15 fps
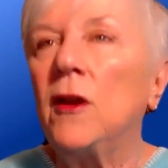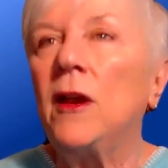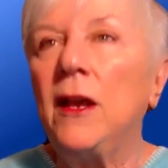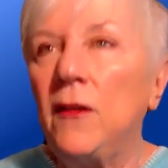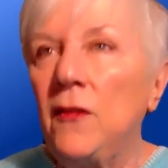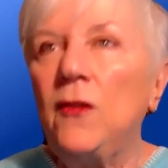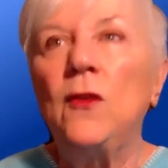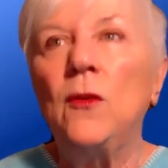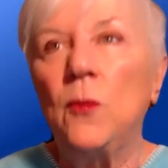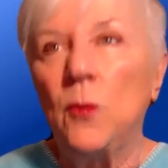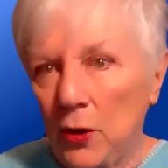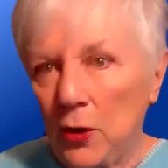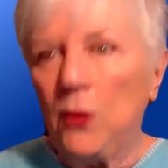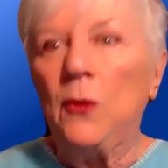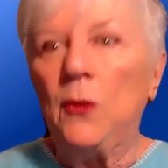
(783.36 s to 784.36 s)
in the
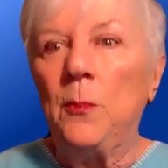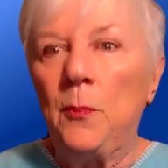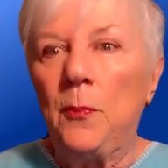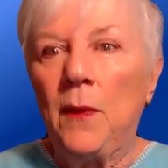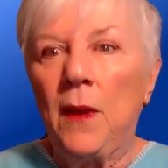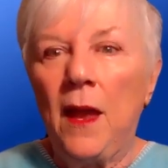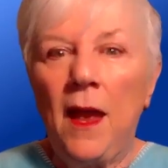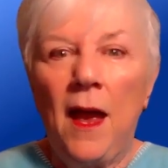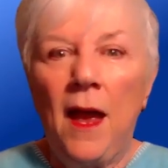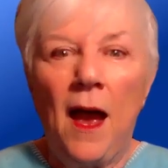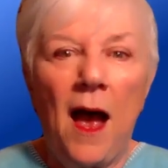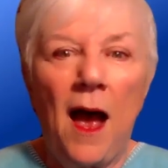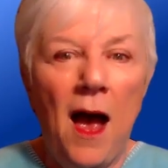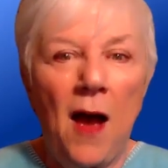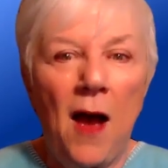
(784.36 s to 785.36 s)
room"?
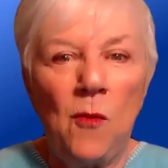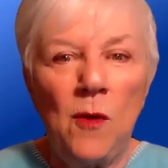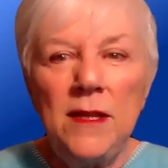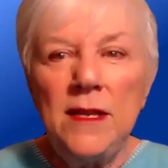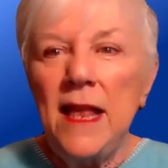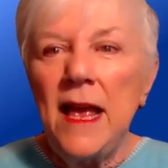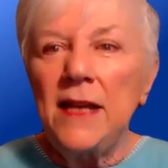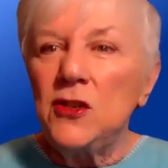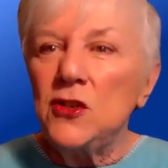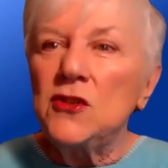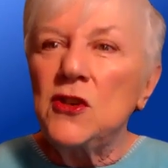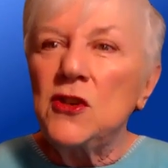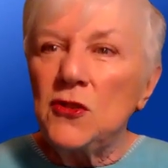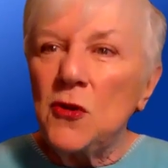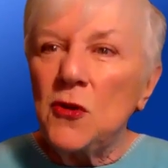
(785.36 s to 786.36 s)
Wouldn't that
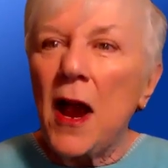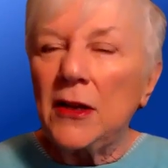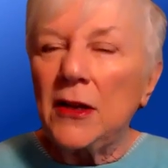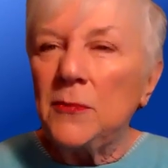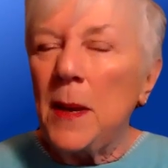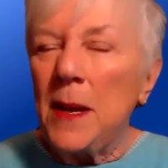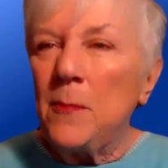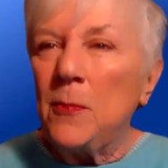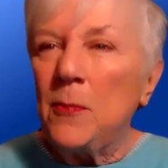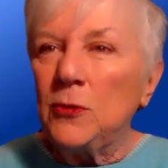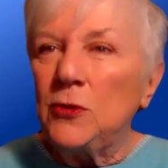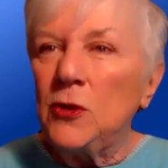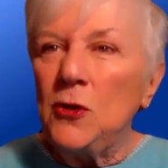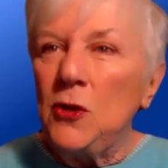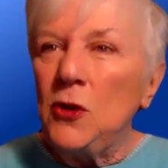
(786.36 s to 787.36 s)
just attract people
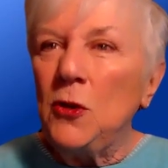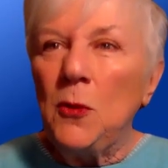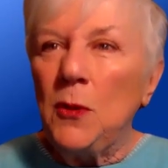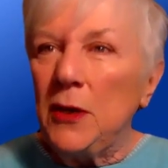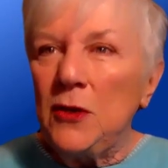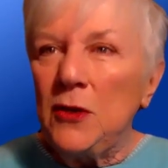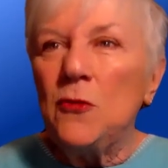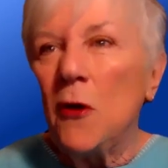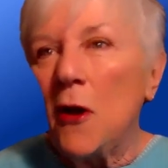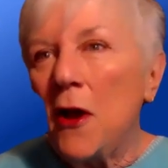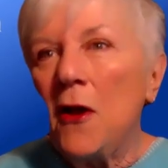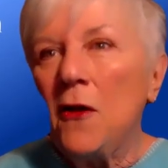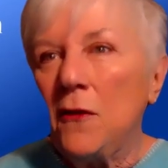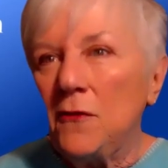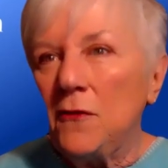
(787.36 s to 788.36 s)
to you in
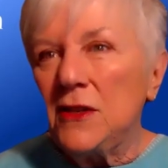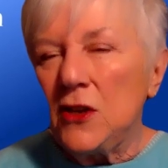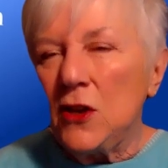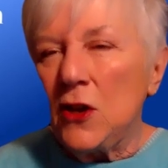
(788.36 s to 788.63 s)
droves?